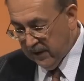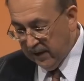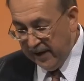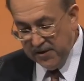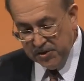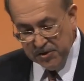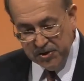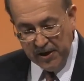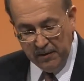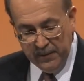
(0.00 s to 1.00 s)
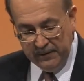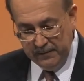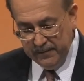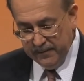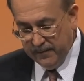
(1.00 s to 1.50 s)
Ladies and
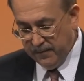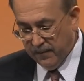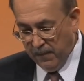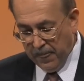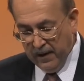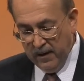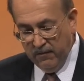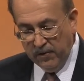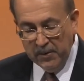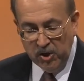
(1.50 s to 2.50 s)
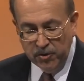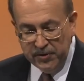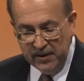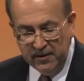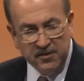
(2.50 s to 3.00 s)
gentlemen, from a
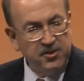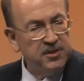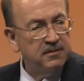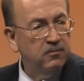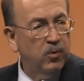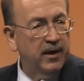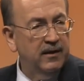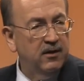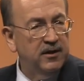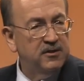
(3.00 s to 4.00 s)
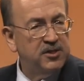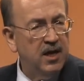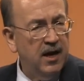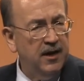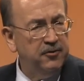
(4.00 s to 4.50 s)
union that's working on its
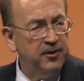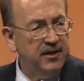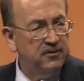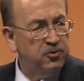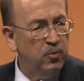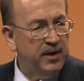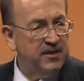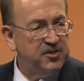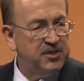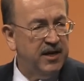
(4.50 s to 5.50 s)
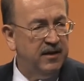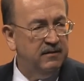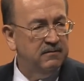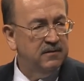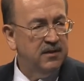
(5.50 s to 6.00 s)
one hundred
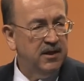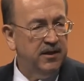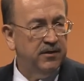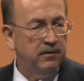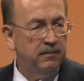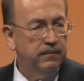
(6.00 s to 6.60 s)
twenty-second year,